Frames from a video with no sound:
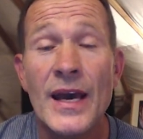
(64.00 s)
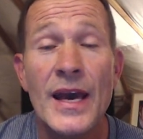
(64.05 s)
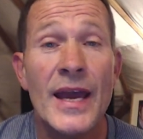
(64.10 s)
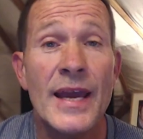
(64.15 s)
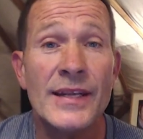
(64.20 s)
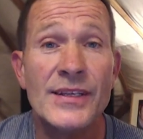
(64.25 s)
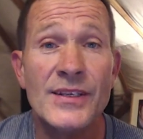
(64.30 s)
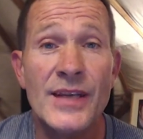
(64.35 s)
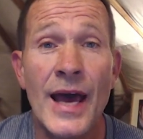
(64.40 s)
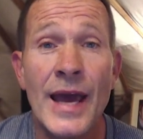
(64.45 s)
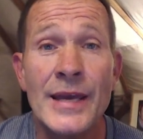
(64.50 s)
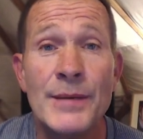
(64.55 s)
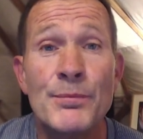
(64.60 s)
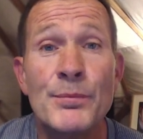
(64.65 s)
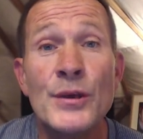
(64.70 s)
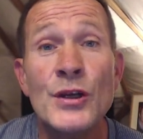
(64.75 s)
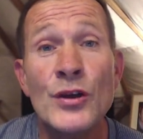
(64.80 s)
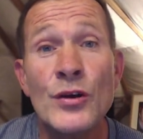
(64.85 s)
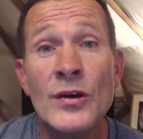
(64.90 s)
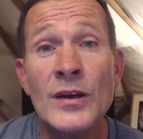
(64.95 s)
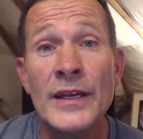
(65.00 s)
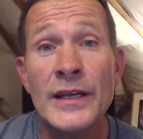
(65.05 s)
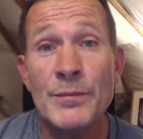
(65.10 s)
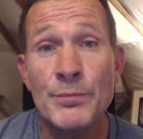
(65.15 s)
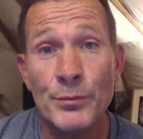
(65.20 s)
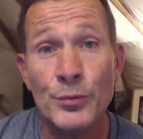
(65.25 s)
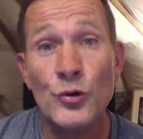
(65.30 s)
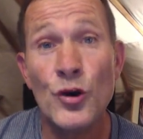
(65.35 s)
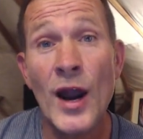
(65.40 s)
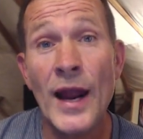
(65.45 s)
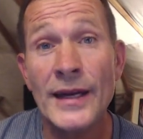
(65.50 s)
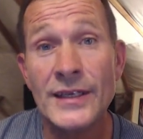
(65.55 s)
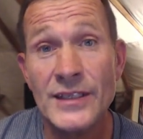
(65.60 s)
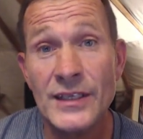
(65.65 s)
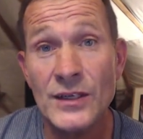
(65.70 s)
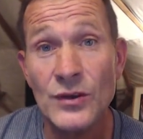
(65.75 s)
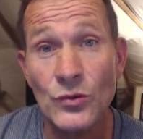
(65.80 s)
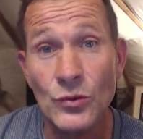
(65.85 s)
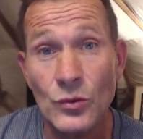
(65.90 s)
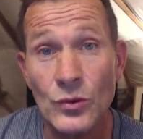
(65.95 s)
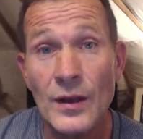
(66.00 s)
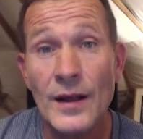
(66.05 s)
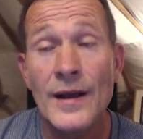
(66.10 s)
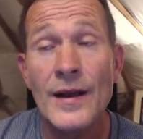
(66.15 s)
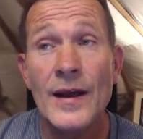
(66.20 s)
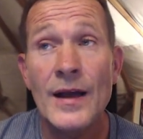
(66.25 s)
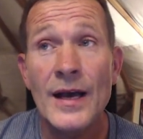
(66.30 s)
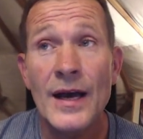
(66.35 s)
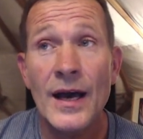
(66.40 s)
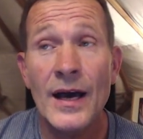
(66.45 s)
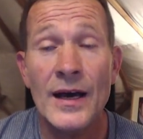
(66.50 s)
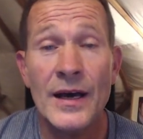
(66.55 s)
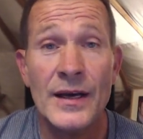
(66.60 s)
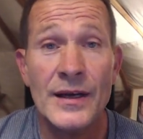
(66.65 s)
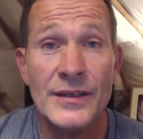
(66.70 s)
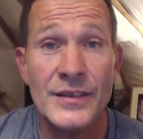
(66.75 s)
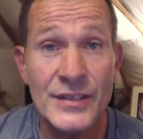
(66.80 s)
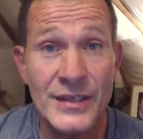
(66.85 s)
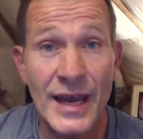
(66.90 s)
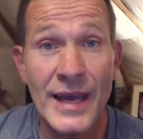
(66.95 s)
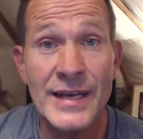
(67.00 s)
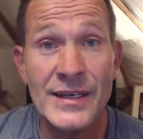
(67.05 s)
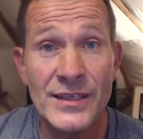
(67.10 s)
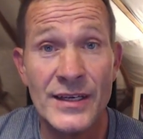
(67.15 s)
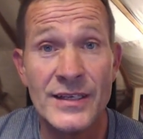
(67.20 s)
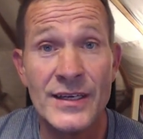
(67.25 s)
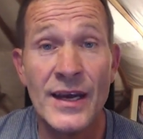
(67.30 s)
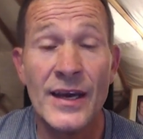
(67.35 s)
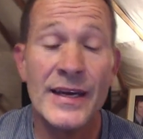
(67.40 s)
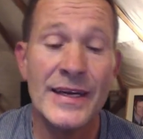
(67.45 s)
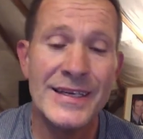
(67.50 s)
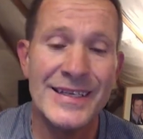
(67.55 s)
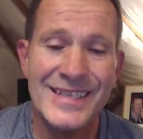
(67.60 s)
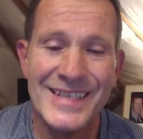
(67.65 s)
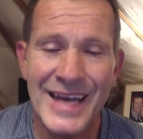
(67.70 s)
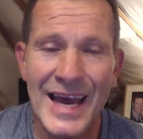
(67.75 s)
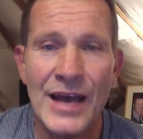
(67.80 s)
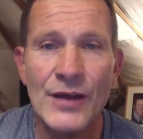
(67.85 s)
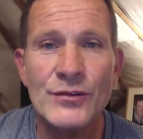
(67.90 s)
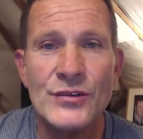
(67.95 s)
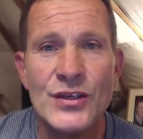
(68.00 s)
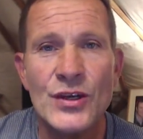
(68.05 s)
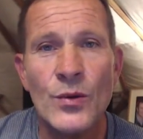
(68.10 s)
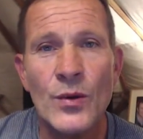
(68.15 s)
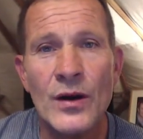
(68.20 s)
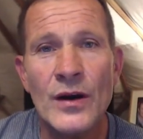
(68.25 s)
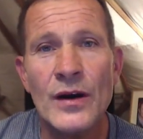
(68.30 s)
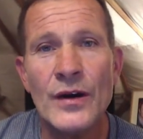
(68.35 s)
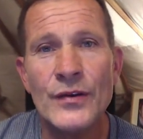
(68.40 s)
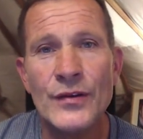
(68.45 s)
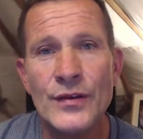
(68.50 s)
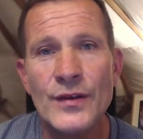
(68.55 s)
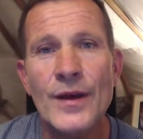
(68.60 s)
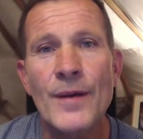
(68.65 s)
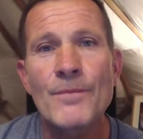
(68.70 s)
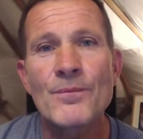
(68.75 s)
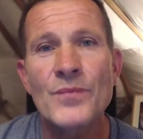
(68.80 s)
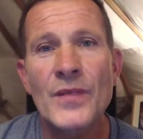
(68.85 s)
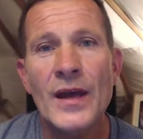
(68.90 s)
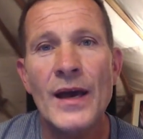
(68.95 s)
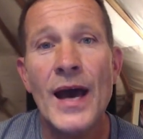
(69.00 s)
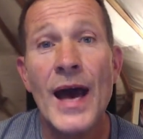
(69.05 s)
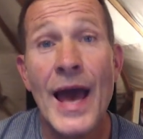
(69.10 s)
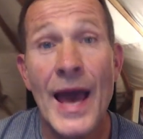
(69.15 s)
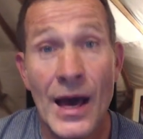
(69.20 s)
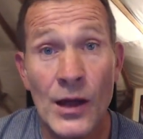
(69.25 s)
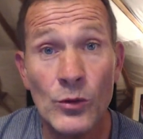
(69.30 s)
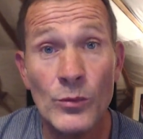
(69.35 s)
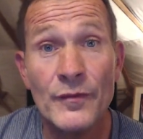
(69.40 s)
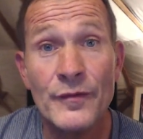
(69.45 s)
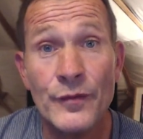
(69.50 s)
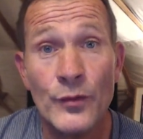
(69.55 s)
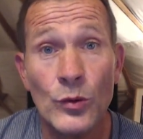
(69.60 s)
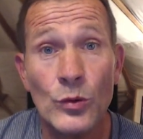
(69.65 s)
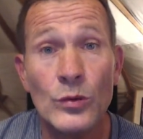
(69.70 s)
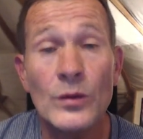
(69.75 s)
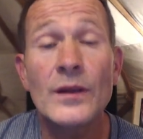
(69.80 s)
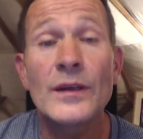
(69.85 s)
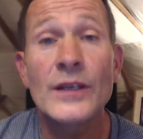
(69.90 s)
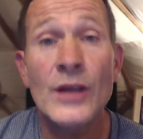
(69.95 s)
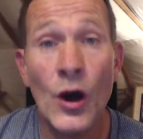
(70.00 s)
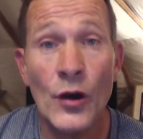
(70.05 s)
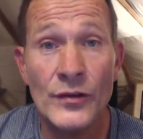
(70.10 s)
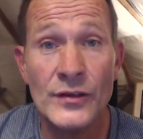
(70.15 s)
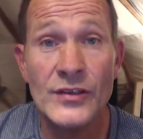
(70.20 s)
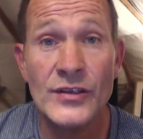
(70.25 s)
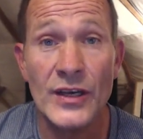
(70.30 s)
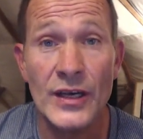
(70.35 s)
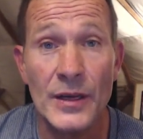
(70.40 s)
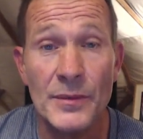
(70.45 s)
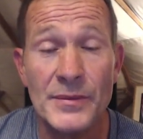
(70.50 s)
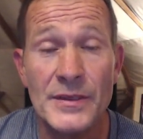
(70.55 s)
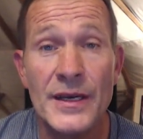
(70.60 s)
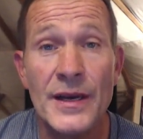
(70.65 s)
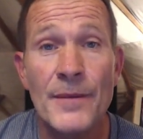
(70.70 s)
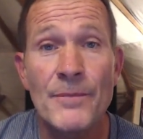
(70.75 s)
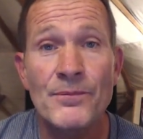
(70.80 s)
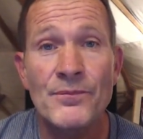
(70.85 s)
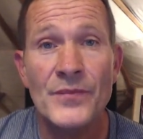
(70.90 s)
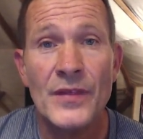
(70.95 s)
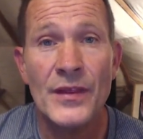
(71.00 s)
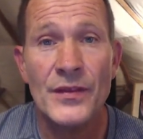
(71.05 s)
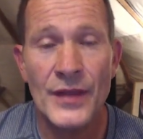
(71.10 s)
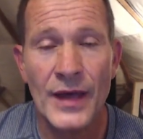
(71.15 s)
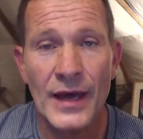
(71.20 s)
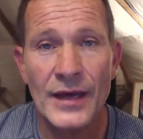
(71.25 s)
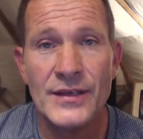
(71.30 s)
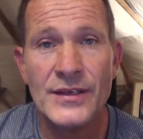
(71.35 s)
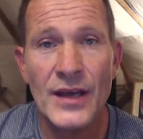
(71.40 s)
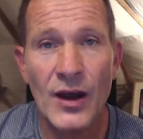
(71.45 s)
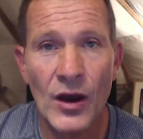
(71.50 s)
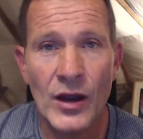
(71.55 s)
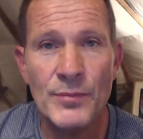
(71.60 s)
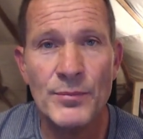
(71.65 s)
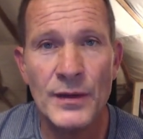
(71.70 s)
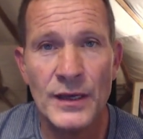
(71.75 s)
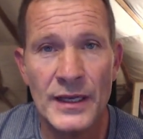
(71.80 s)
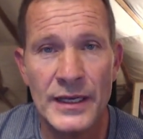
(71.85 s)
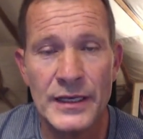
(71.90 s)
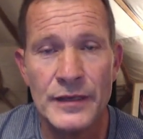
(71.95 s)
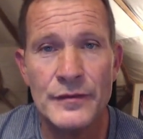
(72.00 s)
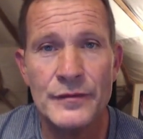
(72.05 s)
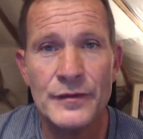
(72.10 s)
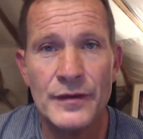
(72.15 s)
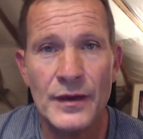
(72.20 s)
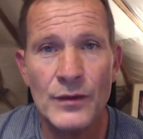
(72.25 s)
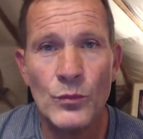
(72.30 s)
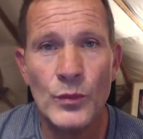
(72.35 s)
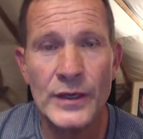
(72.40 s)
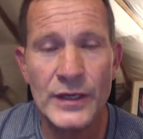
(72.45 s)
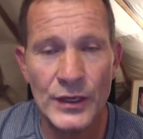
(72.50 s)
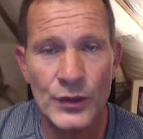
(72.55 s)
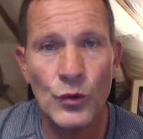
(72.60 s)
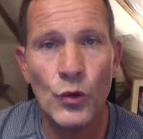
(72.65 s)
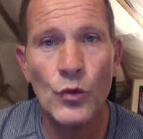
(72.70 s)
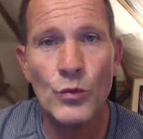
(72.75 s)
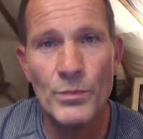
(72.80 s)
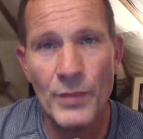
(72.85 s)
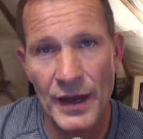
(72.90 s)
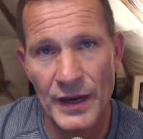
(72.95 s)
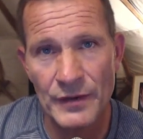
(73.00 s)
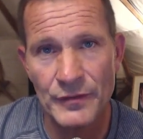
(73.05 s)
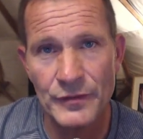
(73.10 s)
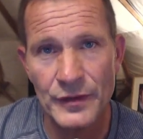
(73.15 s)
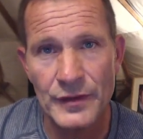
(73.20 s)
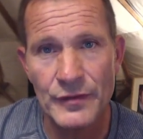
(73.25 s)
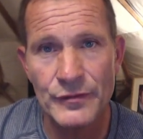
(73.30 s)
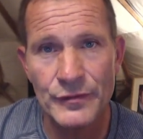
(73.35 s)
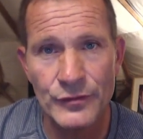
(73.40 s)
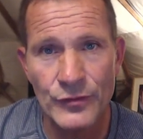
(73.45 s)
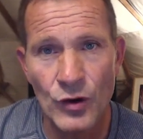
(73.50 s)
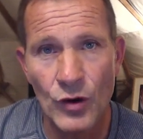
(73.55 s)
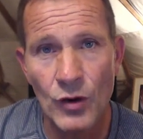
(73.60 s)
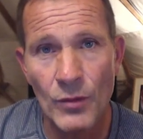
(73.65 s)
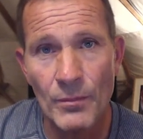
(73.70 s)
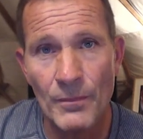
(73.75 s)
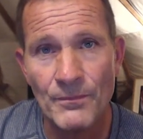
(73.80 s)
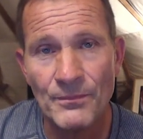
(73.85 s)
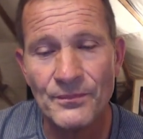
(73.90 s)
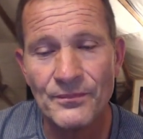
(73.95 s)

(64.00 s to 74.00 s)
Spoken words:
It's a purely practical, day-to-day, down-to-earth, helpful concept that I believe we can all benefit from.